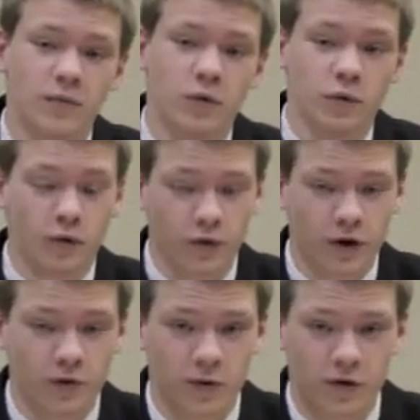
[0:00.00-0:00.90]
with
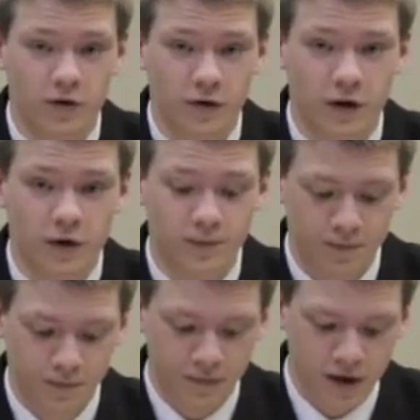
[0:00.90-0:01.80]
refreshments to follow.
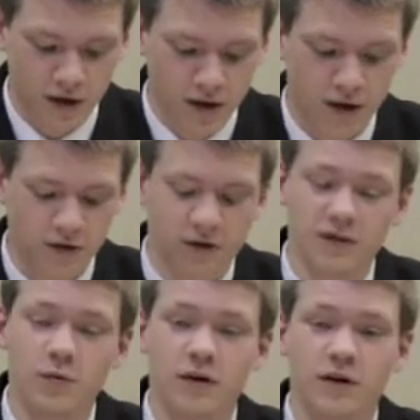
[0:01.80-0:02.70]

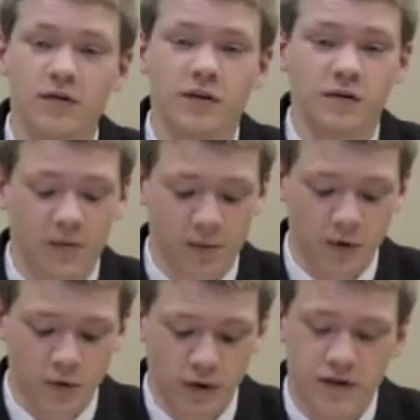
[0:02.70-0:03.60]
C.C. Reeves is September
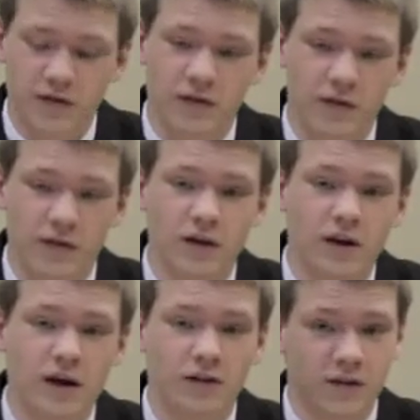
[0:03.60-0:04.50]
27th
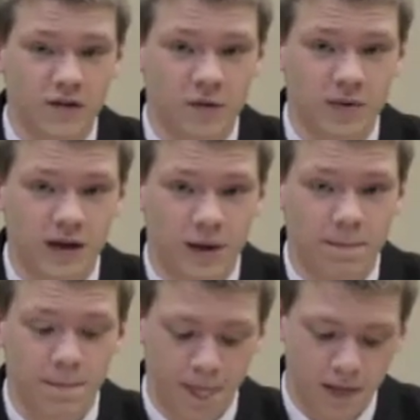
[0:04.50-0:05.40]
at 7 p.m.
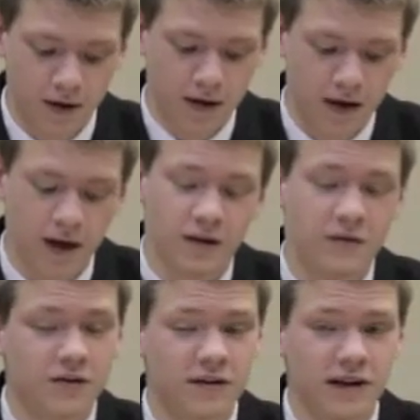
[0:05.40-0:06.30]
and
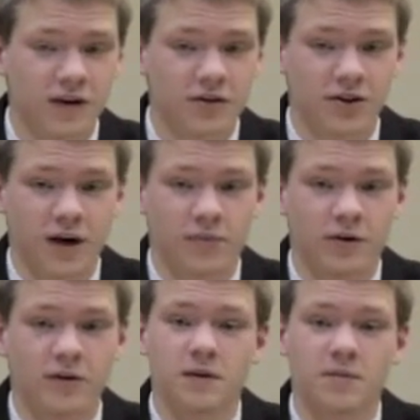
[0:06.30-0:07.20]
Livingston County chapter
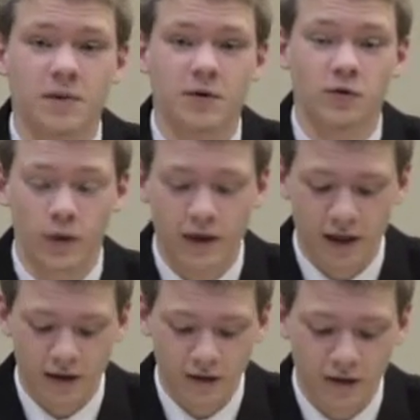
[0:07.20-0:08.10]
is September
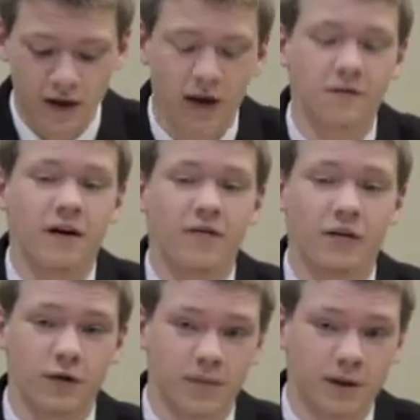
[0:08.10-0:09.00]
28th at
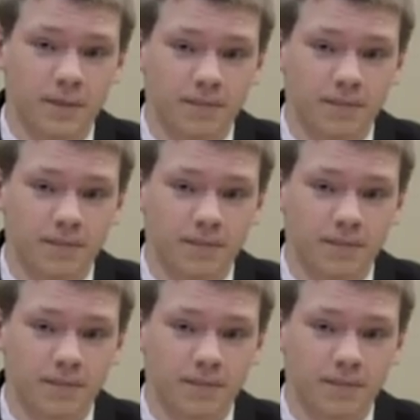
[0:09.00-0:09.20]
5:30 p.m.